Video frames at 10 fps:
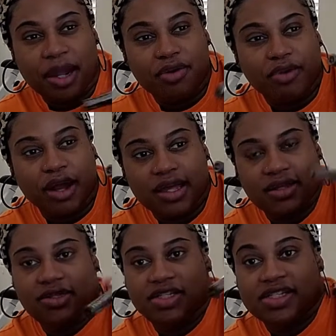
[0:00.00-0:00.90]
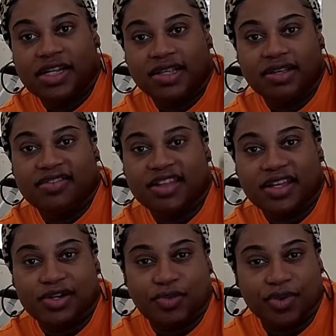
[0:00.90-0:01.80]
might rock it just like this, like
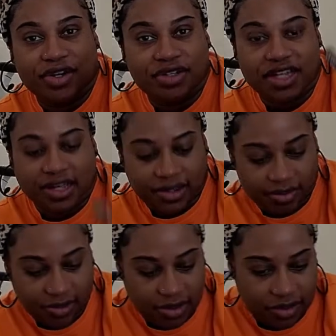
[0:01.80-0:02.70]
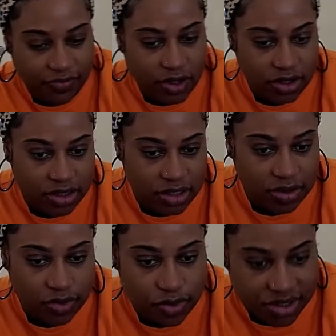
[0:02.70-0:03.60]
in the winter time, in the fall and
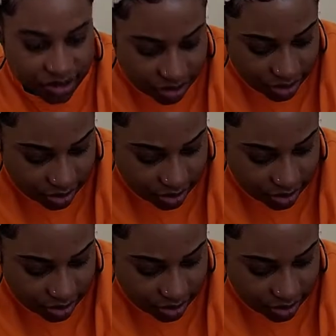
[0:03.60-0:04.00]
in the winter,